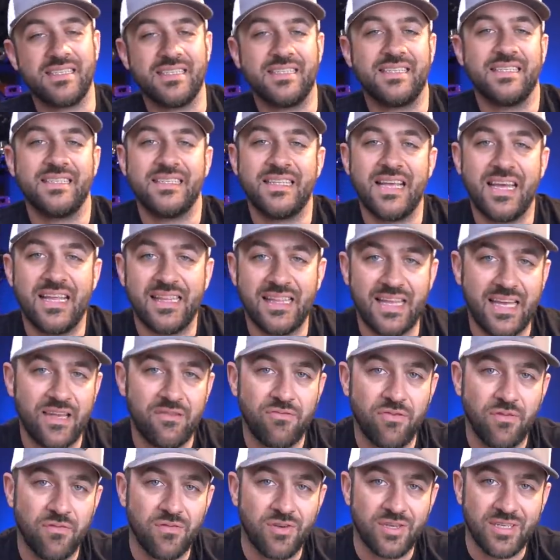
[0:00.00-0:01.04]
This is that
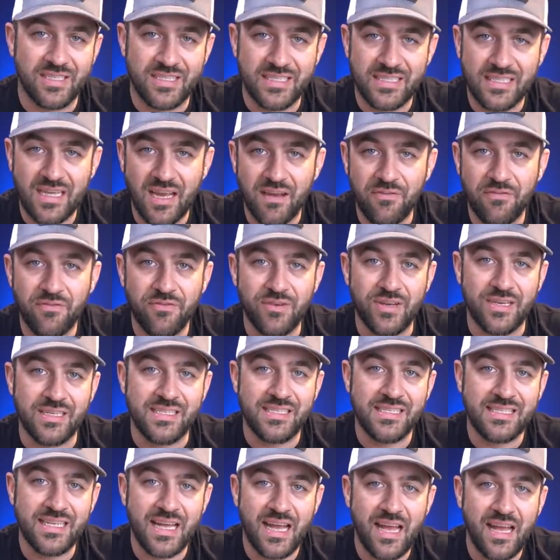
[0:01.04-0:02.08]
Land Rover Discovery
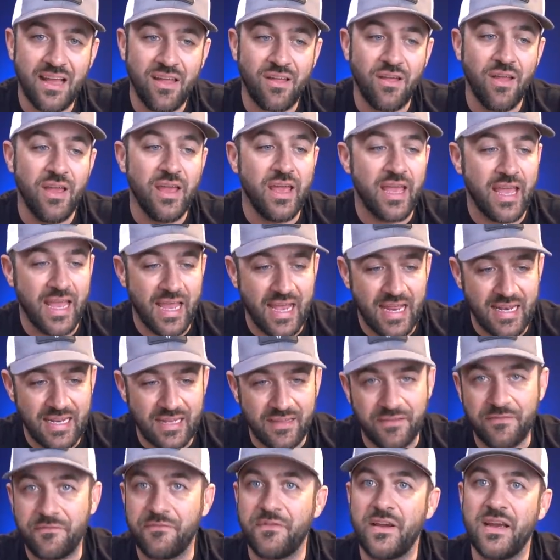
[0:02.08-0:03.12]
style, and
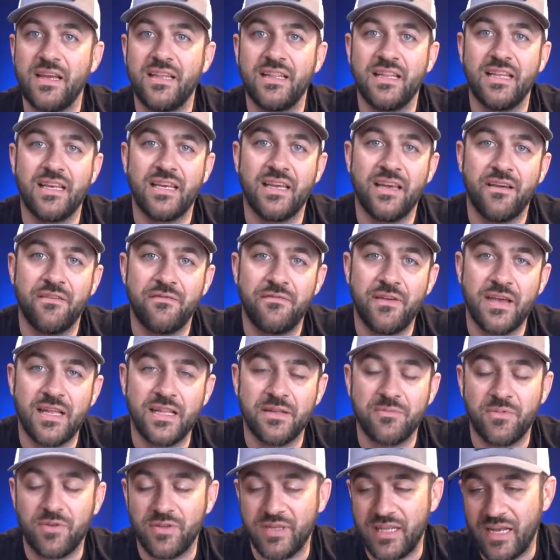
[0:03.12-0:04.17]
it's finally
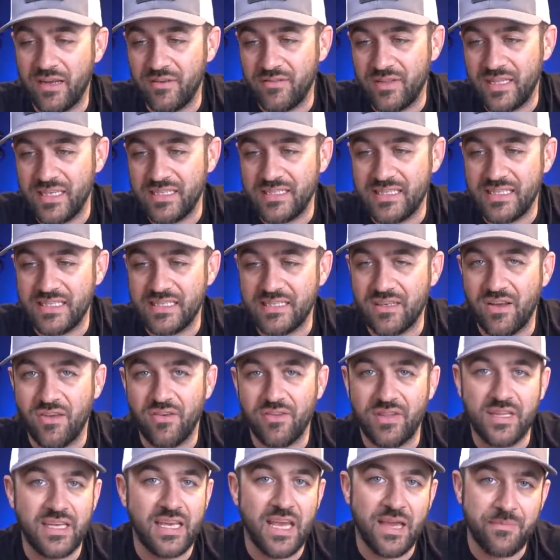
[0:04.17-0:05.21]
available. Now this is
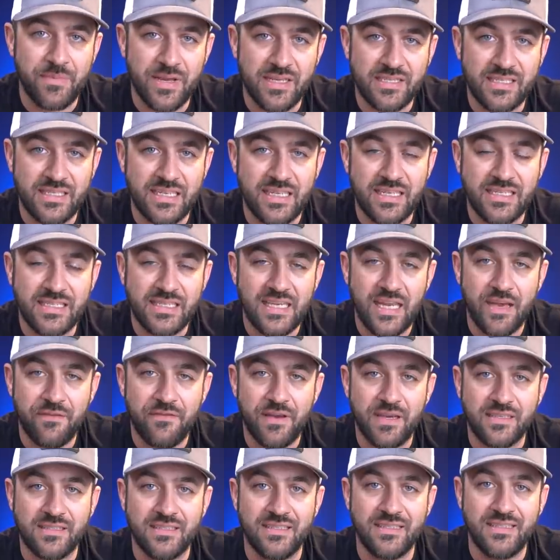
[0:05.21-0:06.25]
on the MST
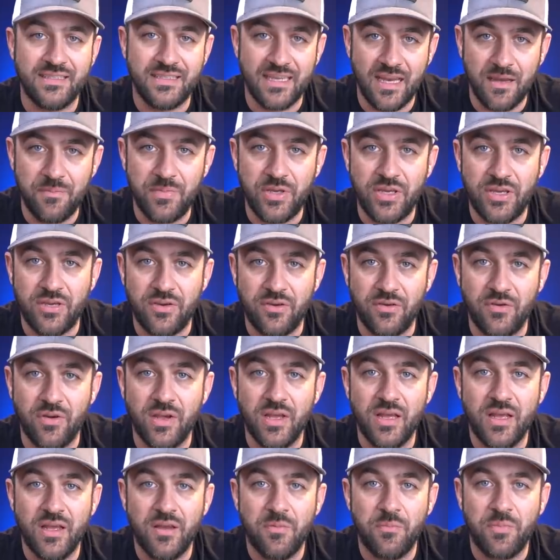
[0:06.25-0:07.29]
CFXW
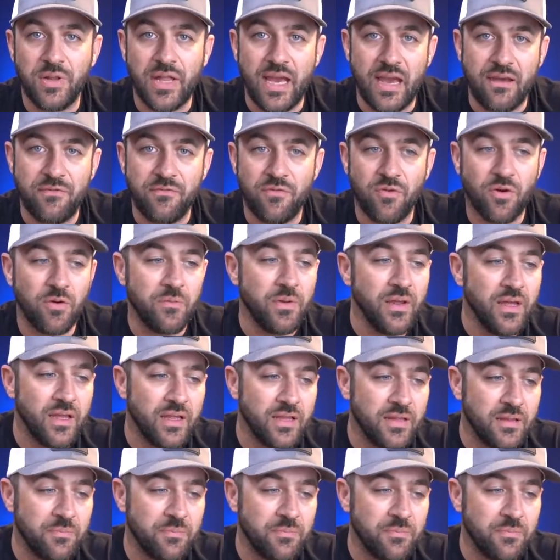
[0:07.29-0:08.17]
platform.